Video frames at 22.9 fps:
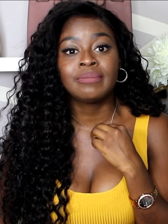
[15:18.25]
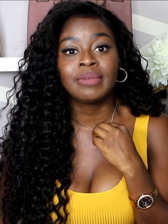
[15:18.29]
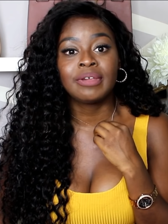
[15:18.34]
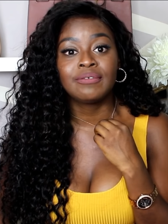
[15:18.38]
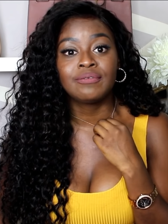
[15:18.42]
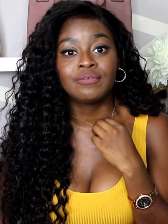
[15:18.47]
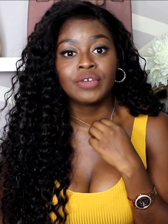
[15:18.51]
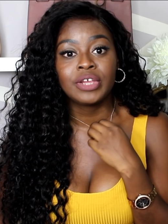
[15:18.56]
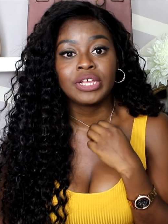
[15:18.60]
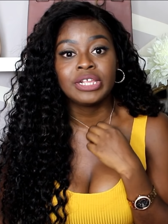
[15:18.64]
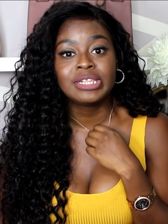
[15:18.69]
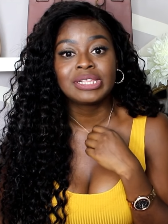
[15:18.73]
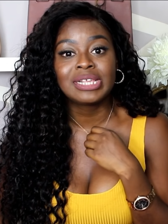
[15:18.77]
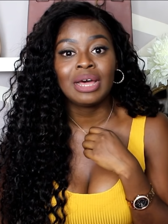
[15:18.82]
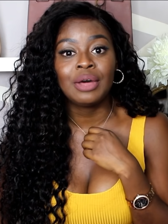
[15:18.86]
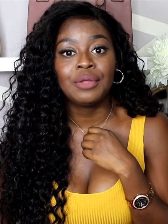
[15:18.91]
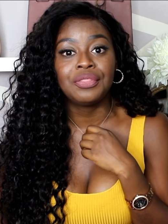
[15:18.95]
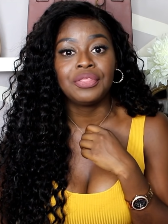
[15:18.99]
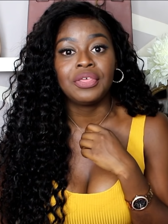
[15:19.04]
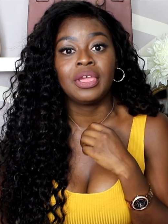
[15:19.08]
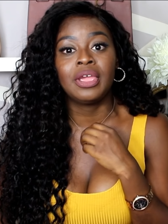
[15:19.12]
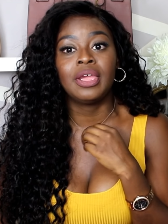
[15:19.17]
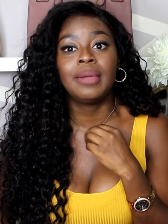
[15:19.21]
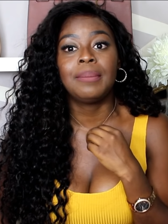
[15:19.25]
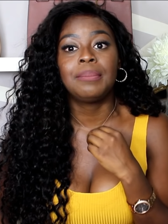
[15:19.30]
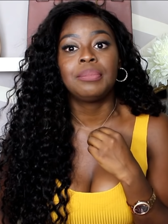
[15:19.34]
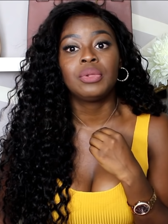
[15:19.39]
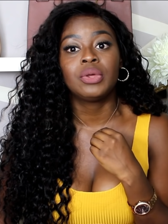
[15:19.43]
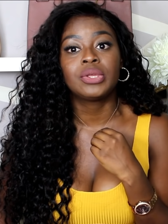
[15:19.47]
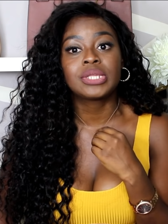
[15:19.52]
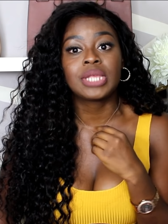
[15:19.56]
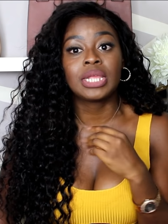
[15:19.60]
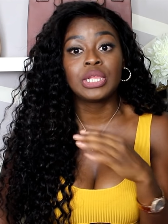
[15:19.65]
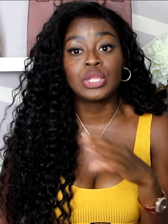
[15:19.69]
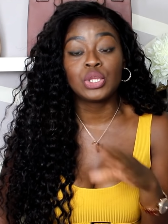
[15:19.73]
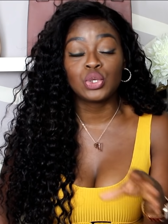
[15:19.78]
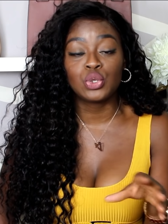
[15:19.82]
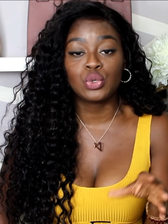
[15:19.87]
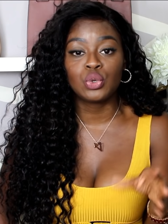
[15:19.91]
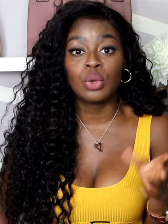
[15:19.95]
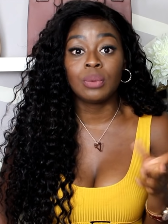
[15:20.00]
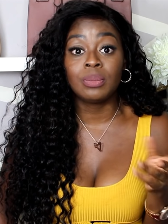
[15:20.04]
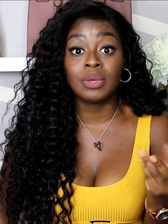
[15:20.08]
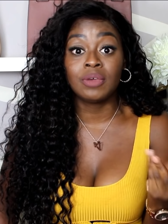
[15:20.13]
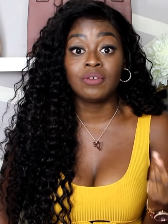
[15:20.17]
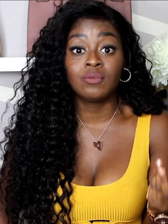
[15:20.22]
my friends out there, plus I need to
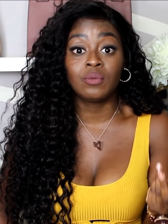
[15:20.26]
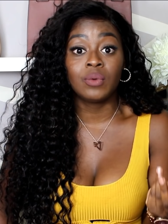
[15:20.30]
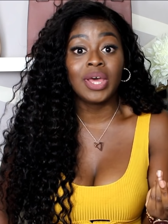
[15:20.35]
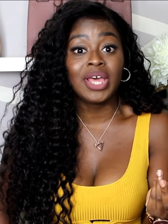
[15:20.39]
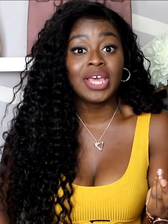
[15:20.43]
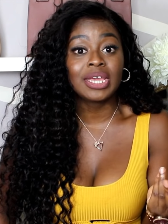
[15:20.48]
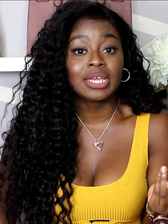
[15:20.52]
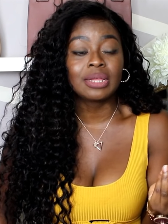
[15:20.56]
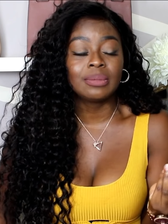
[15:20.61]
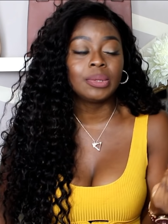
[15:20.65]
do a bit of work.